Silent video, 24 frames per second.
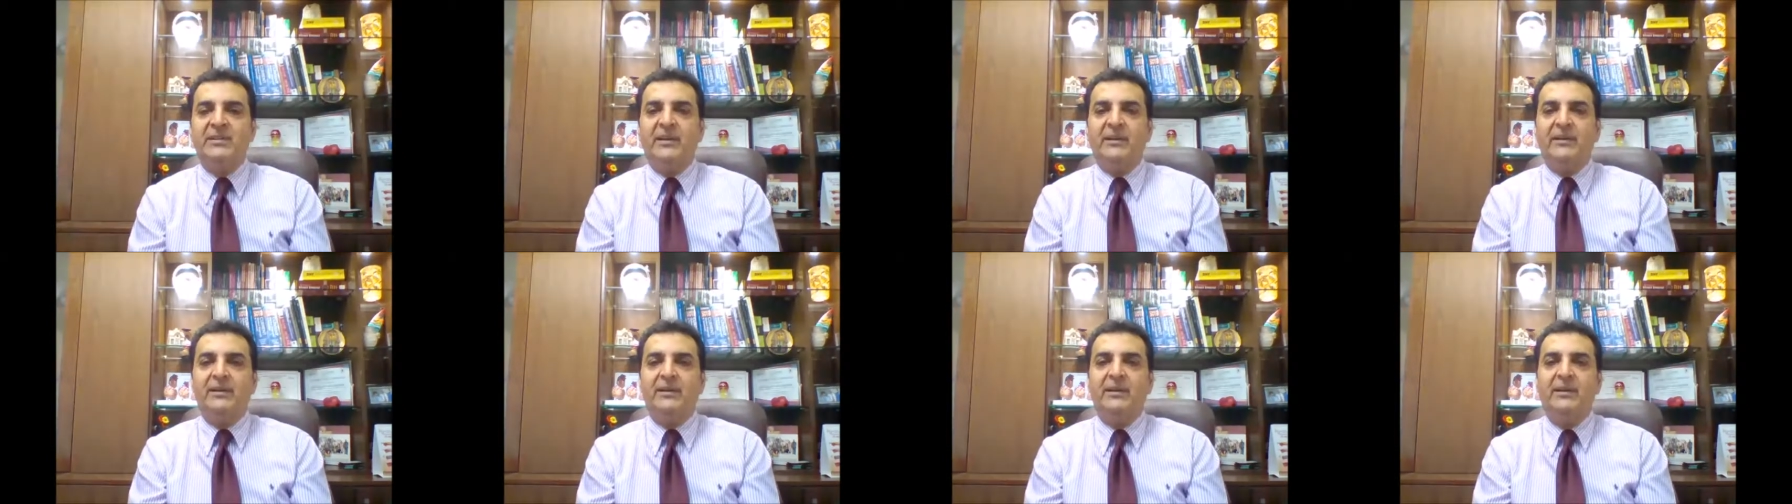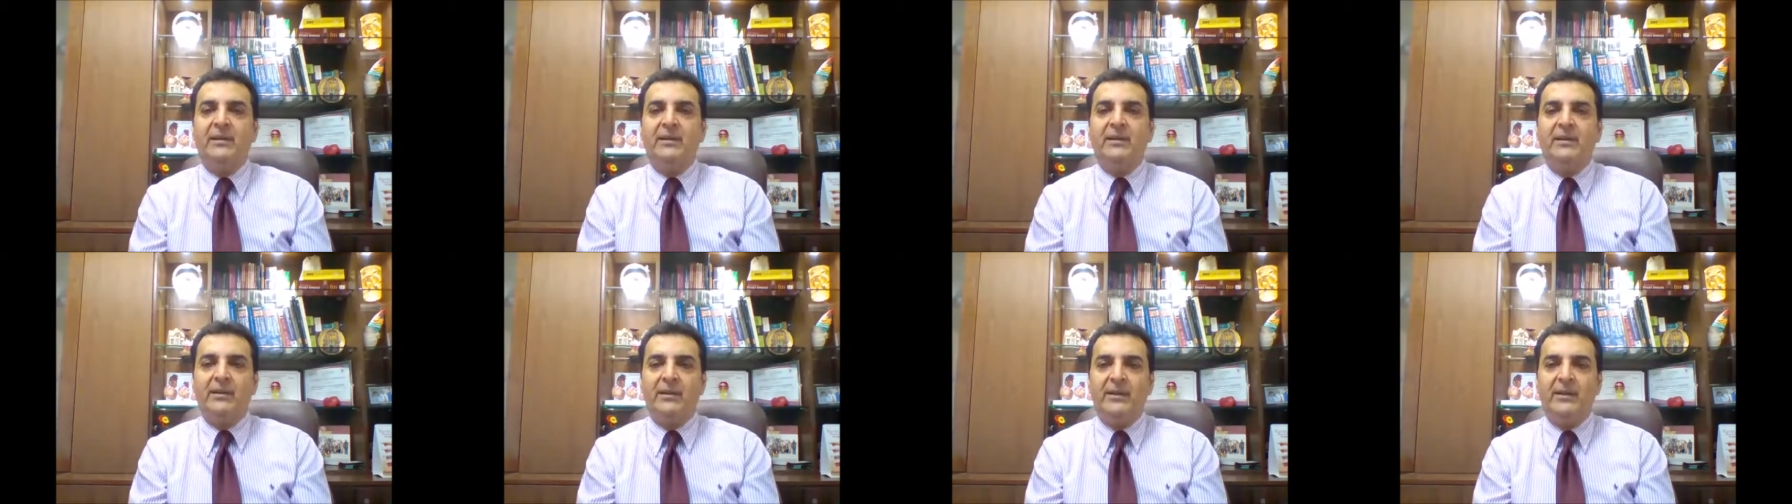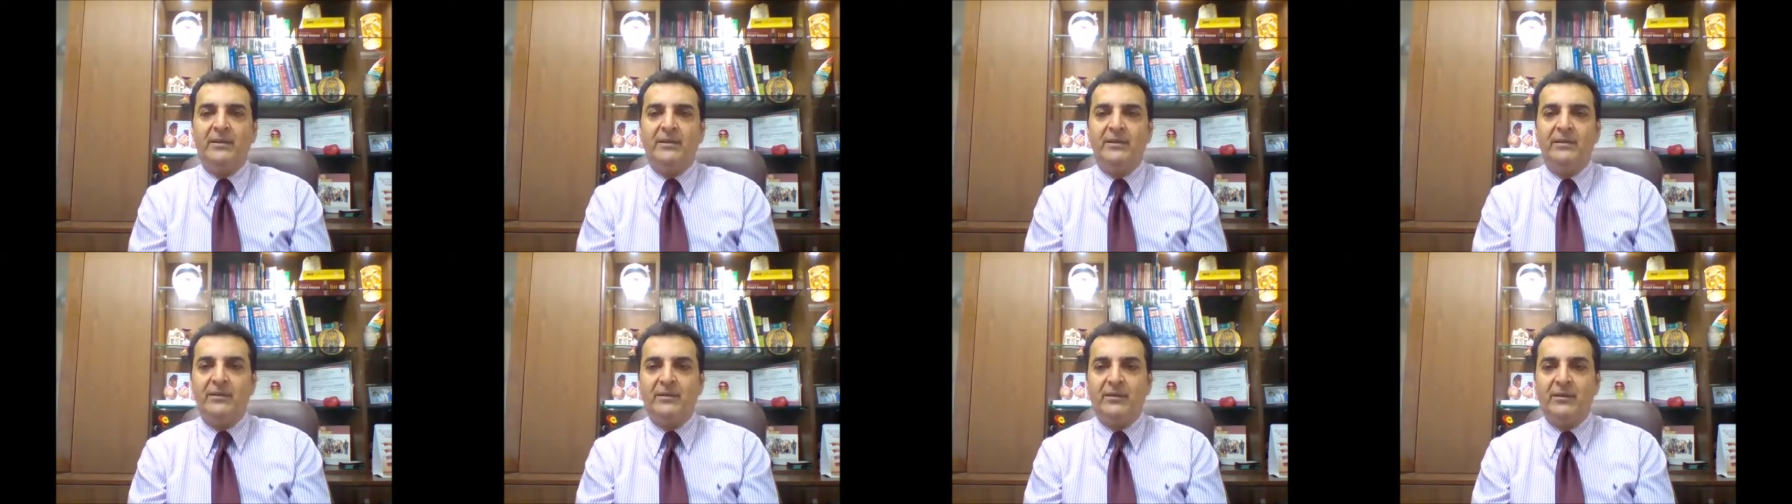thickening
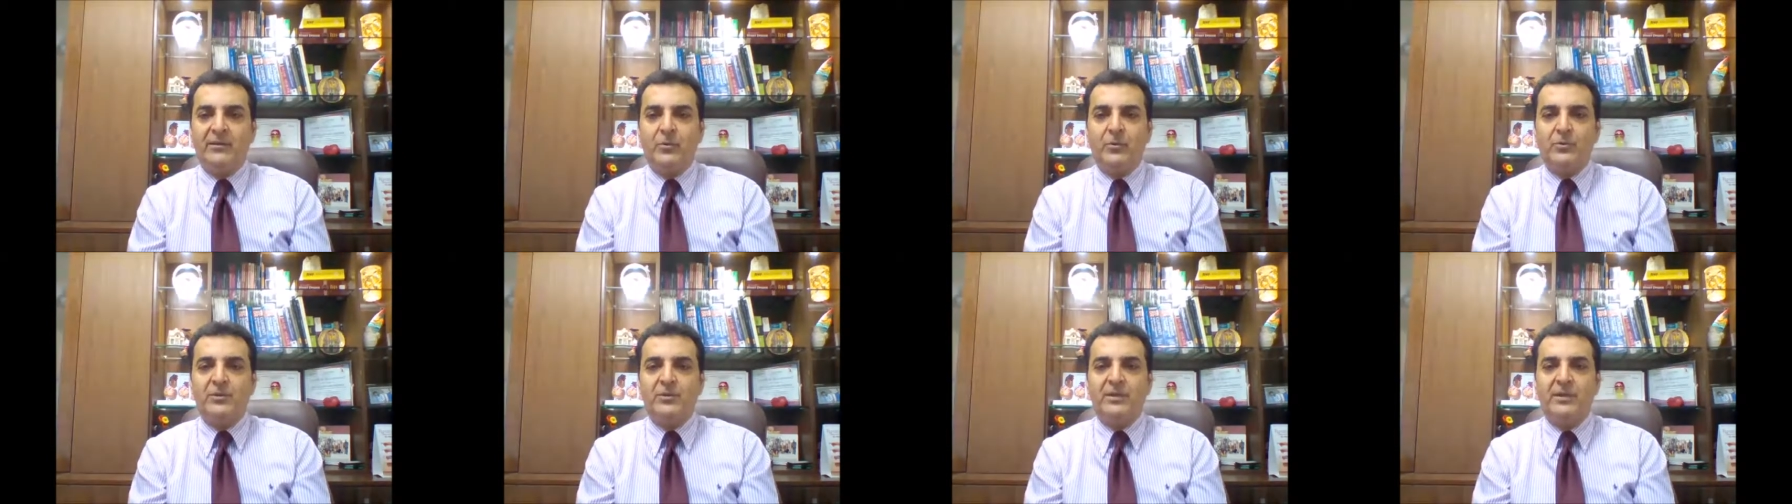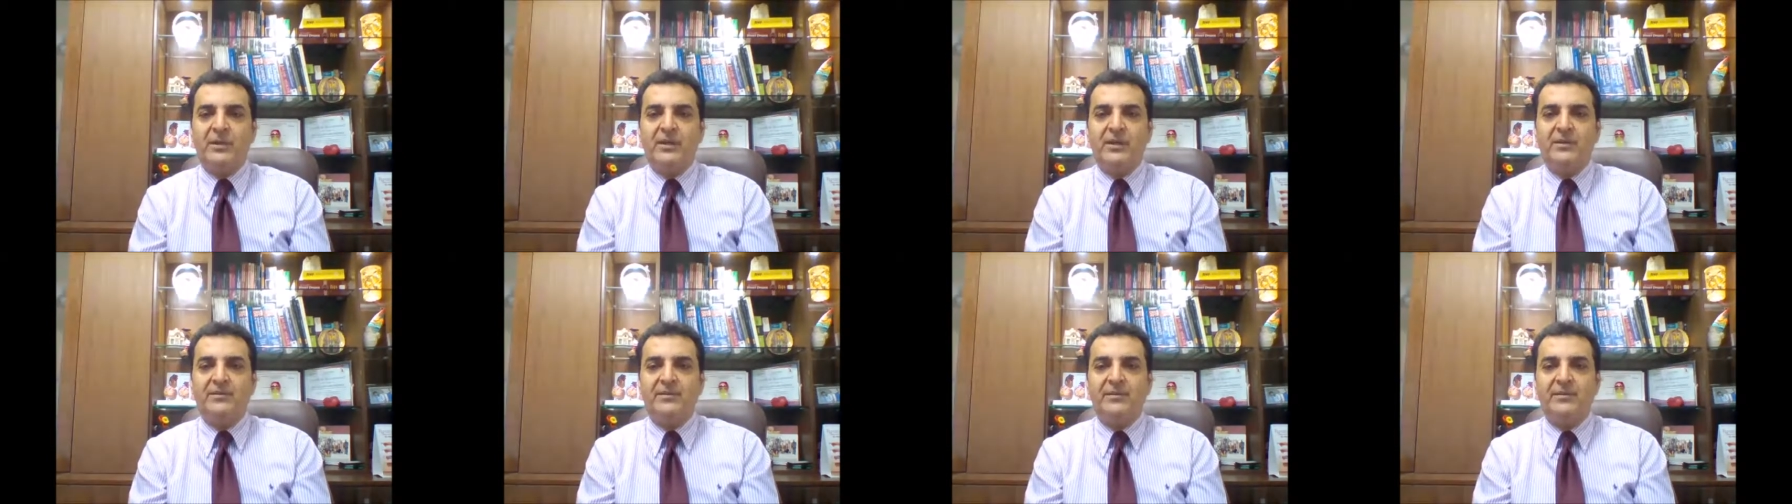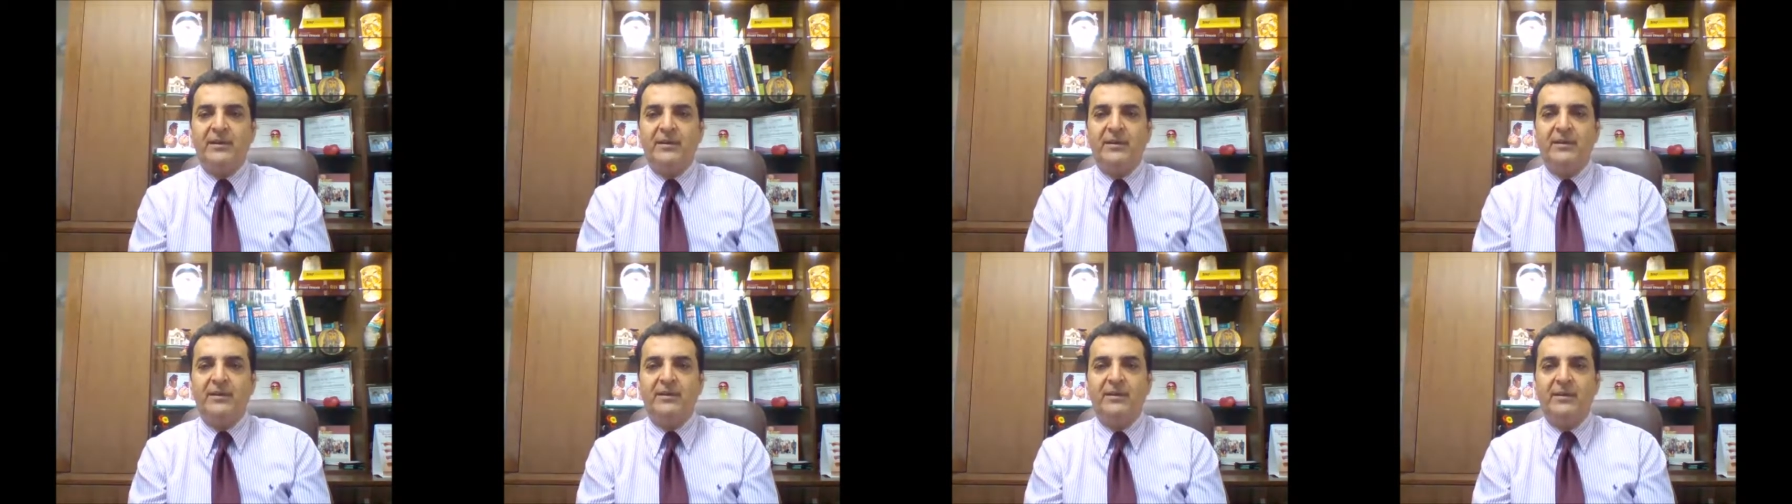in the carotid
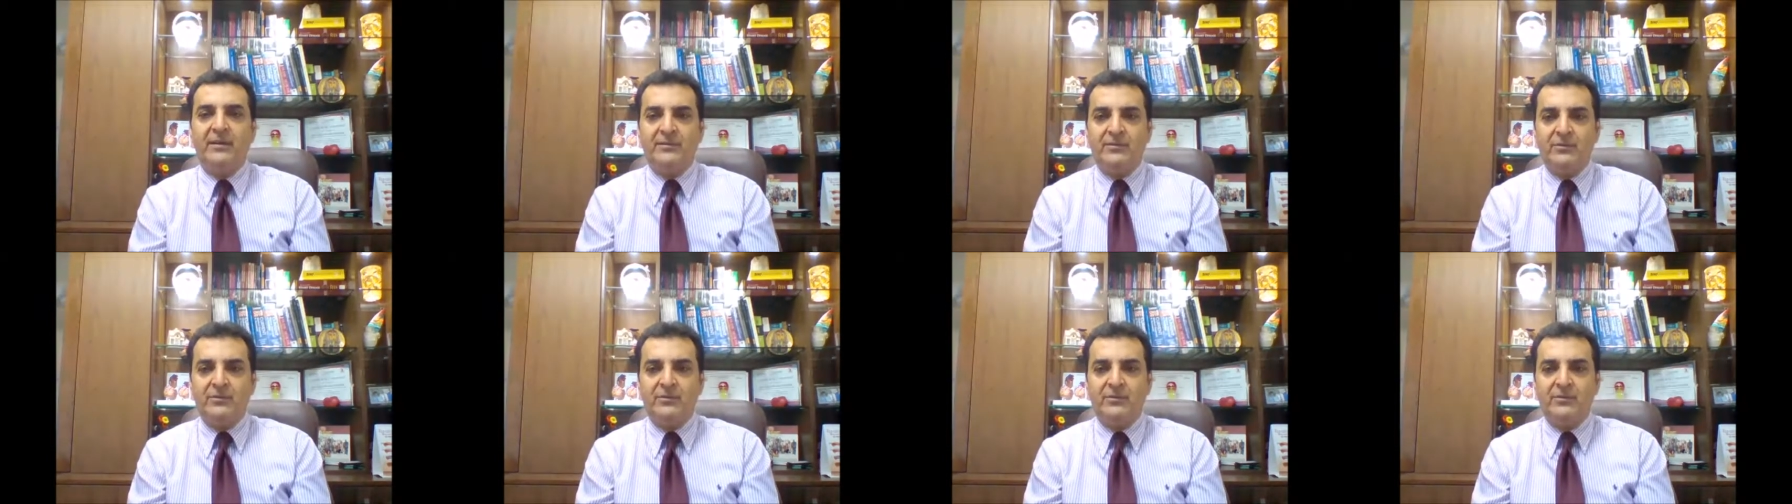artery,